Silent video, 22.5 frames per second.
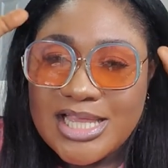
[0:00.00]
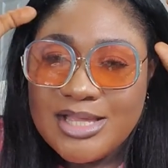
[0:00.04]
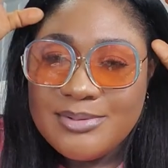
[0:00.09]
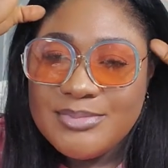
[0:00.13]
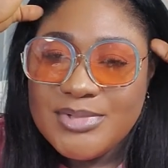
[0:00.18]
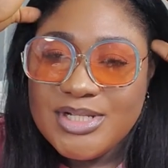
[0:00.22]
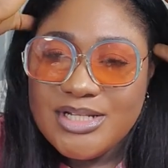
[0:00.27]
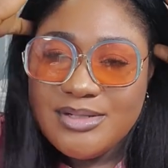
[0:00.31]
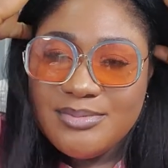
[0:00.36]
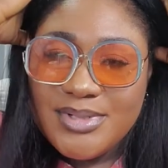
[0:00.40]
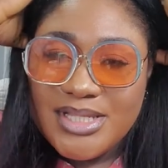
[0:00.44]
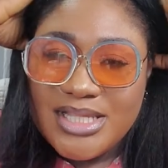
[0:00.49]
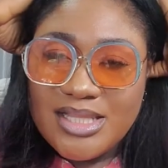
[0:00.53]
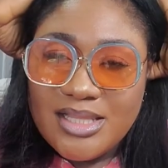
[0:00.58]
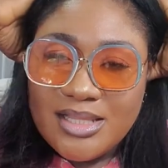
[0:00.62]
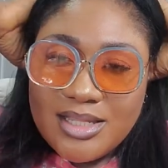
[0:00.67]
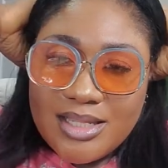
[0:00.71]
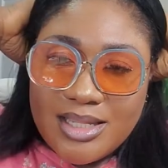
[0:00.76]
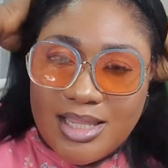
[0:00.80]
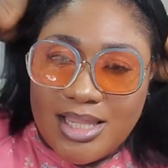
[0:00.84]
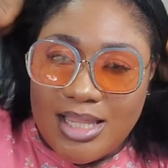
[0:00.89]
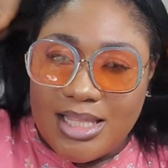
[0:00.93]
I'm gonna be
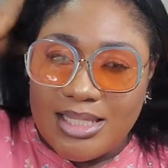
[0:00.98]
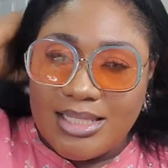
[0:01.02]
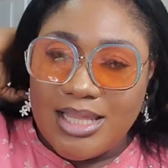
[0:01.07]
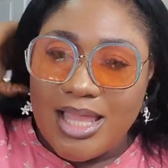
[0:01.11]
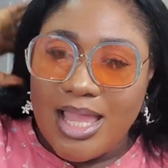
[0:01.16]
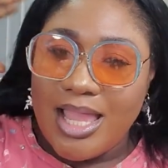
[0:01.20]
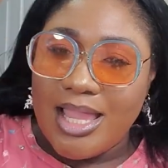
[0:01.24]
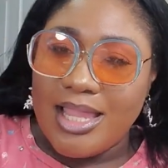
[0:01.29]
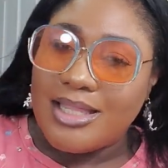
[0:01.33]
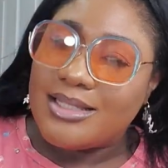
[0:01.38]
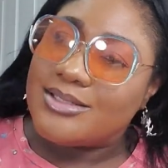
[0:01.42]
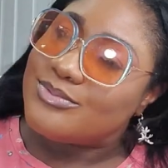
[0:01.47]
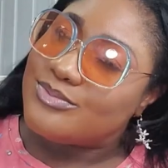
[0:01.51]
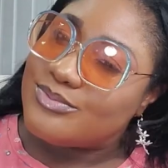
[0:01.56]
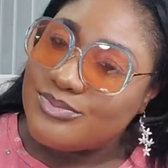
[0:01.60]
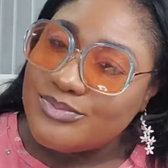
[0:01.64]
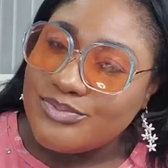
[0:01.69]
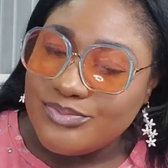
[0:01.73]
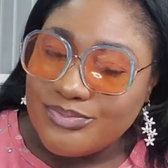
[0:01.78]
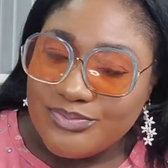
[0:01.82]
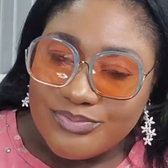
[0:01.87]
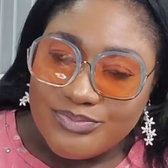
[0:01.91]
looking like
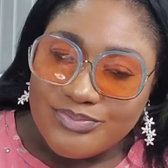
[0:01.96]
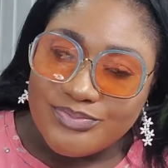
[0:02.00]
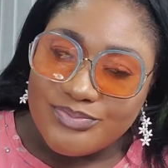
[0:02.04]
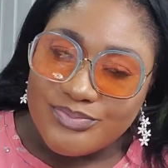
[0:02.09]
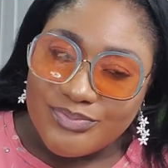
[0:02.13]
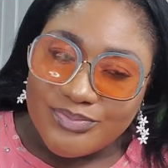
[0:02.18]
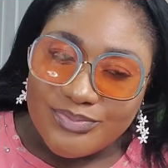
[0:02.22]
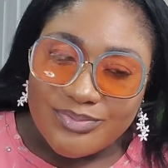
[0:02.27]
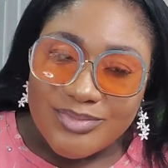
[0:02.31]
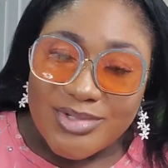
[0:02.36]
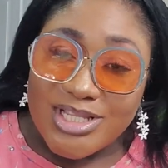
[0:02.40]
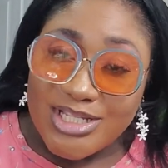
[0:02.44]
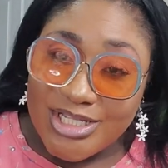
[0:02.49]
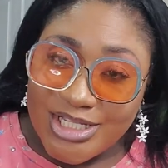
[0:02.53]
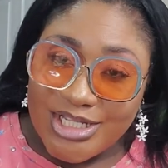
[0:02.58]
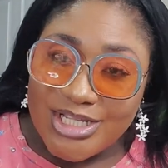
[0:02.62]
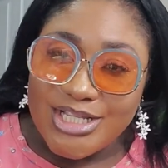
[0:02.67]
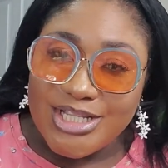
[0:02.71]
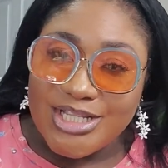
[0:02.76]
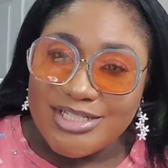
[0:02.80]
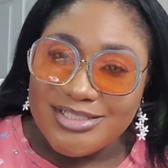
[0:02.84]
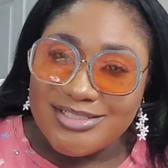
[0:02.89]

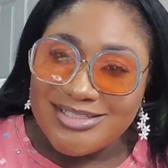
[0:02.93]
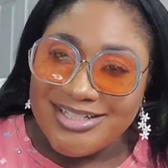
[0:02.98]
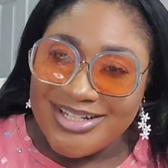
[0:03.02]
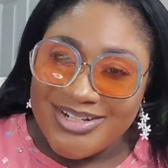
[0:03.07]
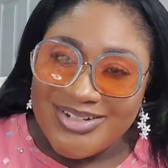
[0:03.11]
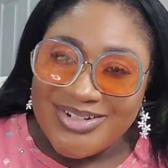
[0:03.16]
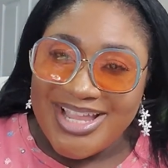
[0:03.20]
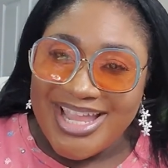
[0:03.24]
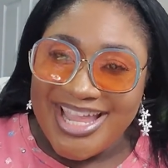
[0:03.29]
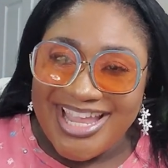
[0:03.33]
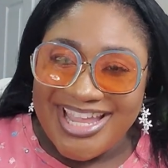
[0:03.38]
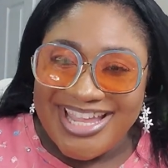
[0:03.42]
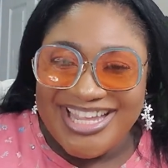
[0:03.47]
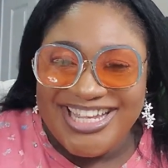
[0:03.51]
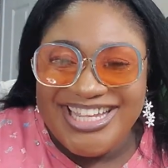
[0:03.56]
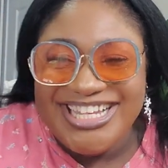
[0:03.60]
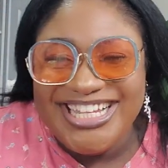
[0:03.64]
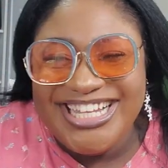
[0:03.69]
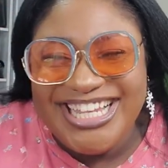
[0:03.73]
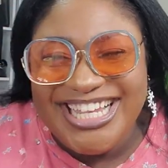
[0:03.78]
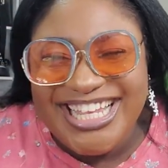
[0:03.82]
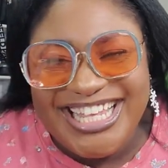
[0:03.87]
good,
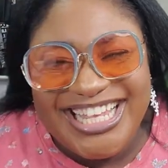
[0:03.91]
okay?